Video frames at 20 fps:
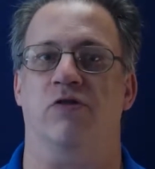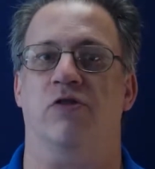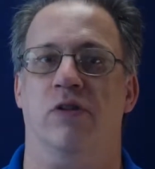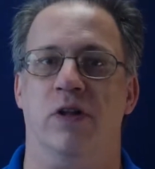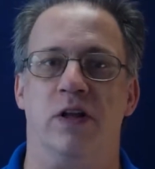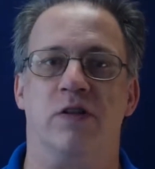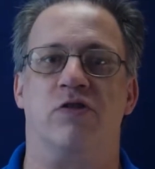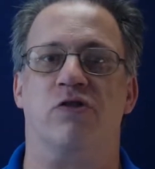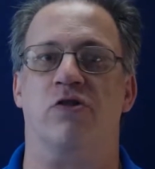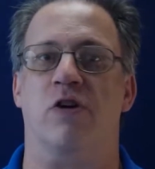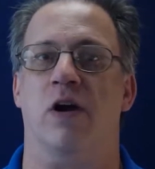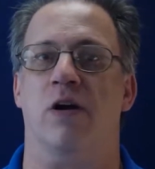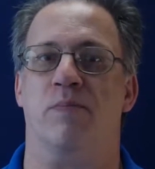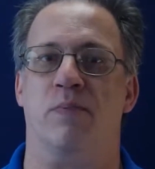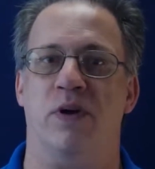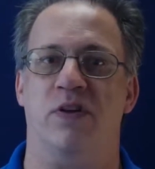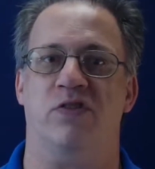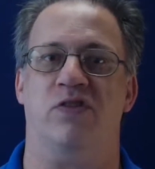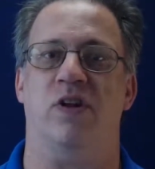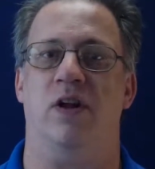So let's start
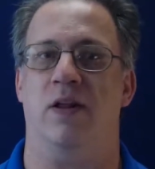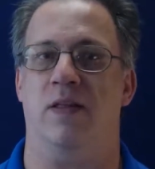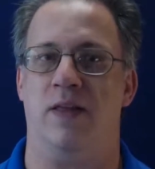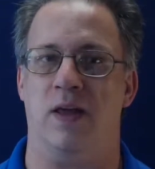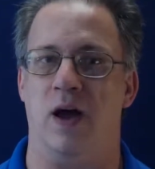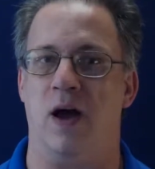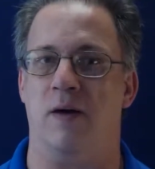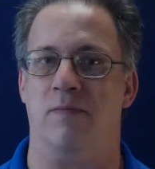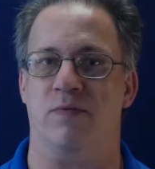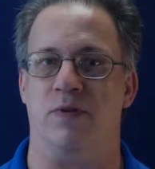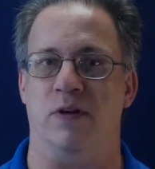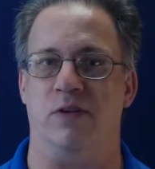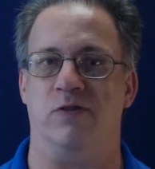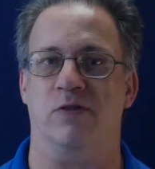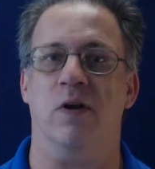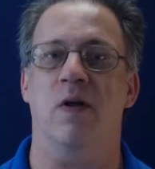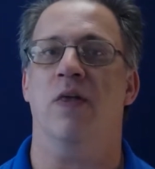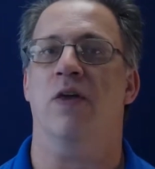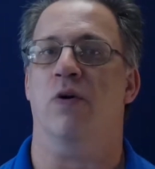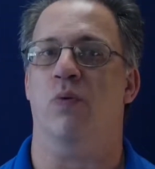by stating the
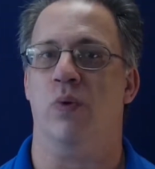obvious.